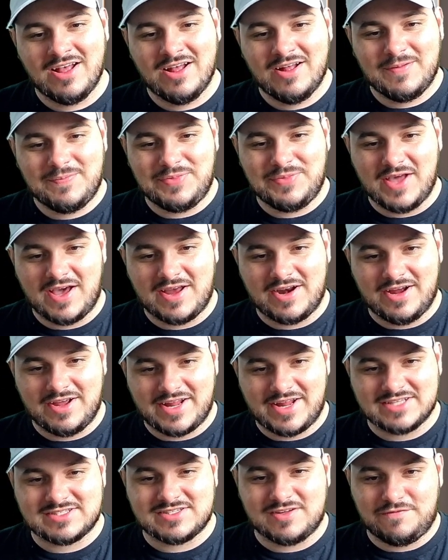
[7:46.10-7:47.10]
that
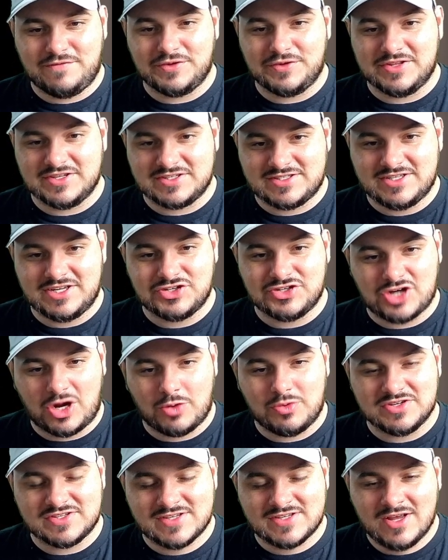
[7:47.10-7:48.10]
gets to fill this niche. I
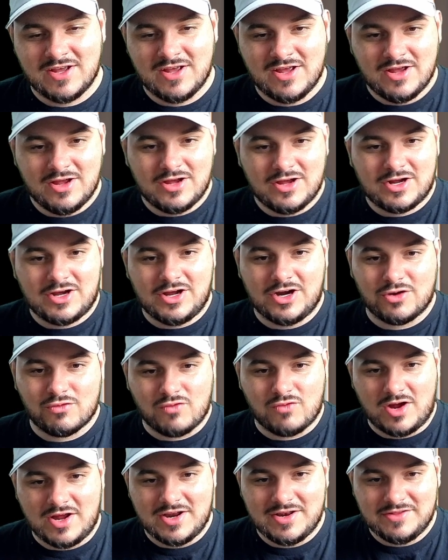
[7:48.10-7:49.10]
was gonna
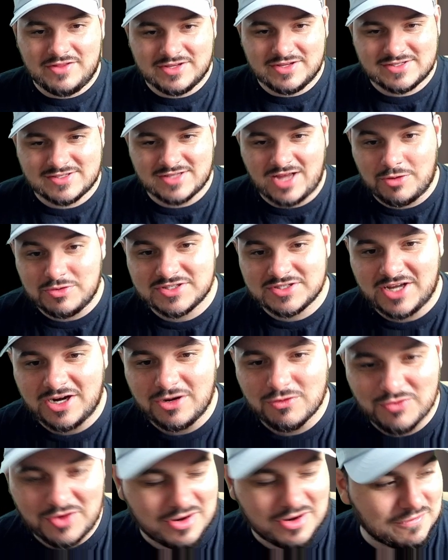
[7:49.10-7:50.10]
run a
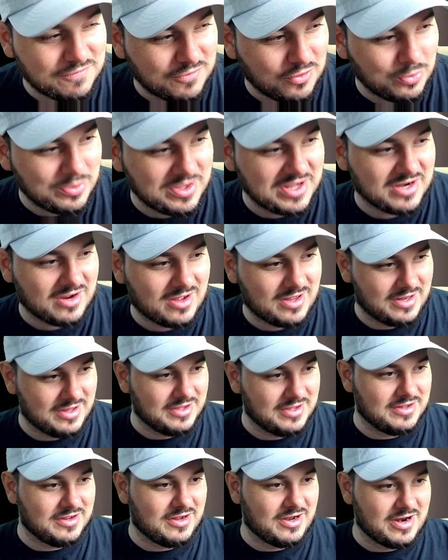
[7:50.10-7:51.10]
Volbeat on
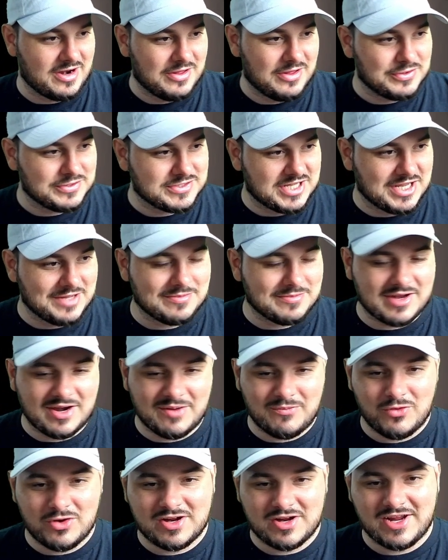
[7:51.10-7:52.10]
another team that I'm
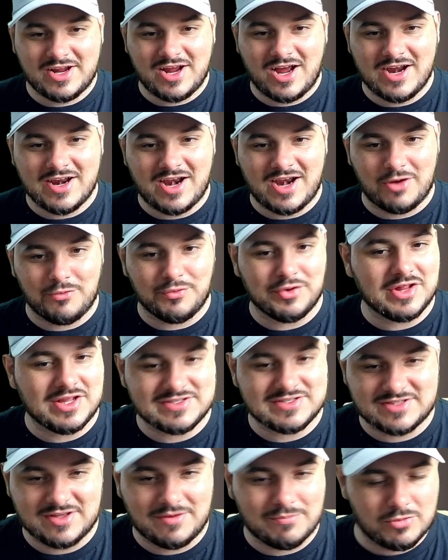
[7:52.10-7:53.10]
working on, and I
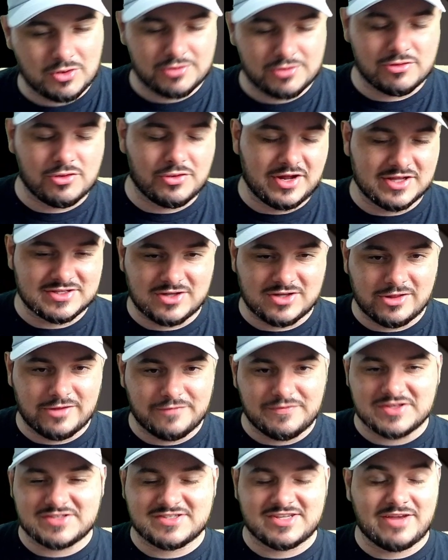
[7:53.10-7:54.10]
realized that Murkrow gets all of
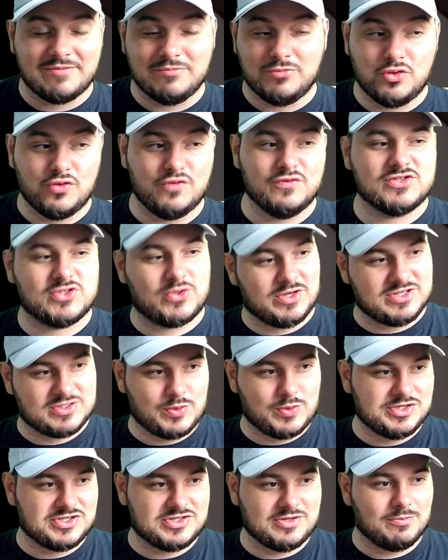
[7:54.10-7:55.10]
the same moves, so I
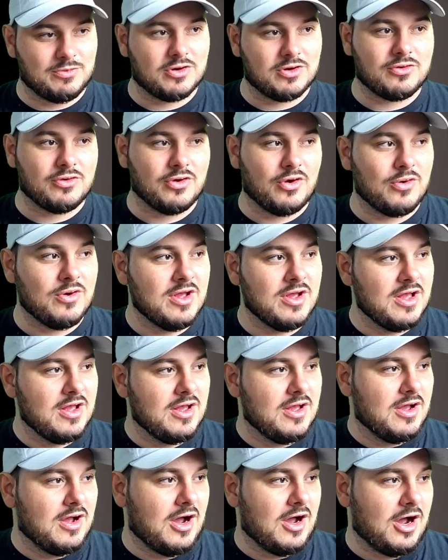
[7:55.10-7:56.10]
switched to Murkrow.
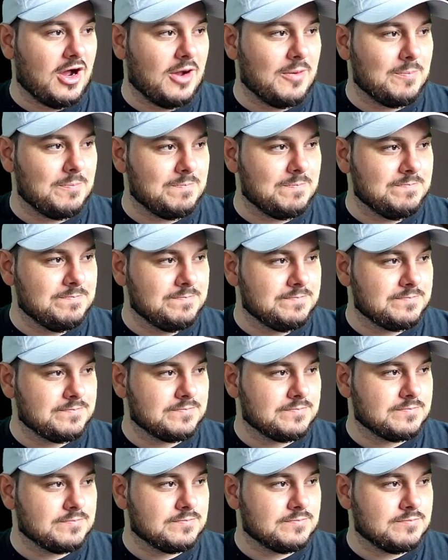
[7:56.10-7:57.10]

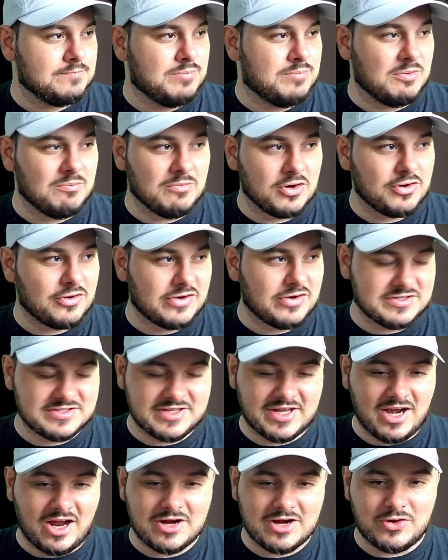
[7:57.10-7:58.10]
But Murkrow doesn't
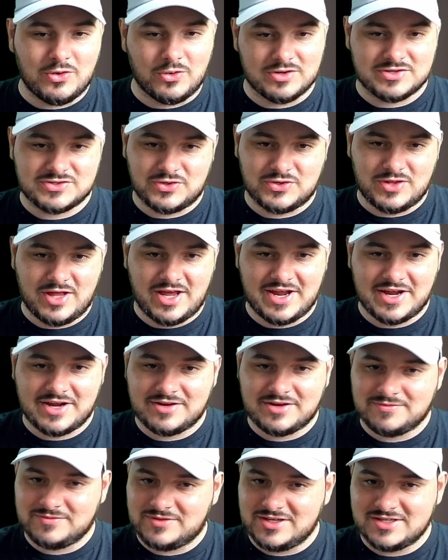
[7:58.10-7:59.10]
get Encore, so
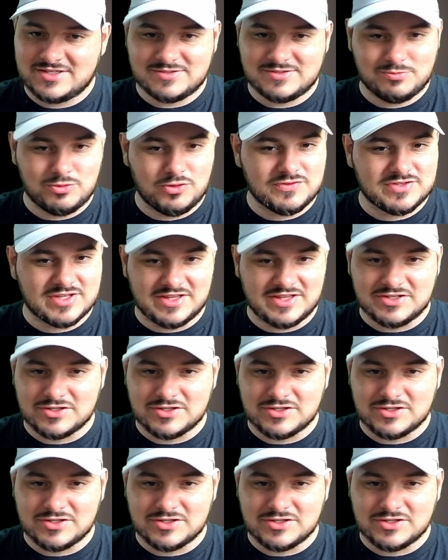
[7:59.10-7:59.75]
like this moveset, these are